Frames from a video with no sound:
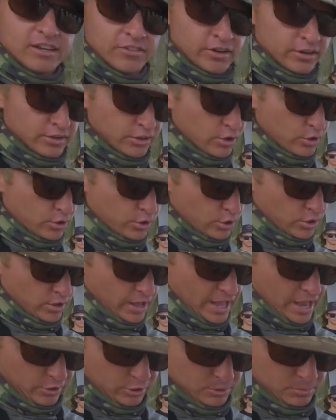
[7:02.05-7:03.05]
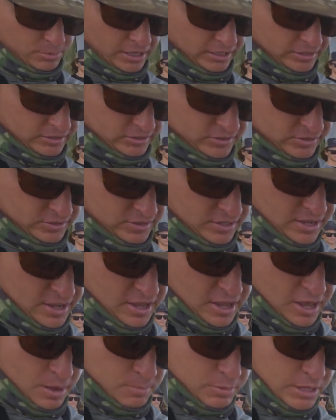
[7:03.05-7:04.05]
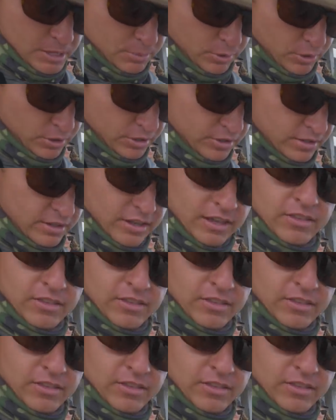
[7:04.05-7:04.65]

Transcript: They're local Outer Banks people,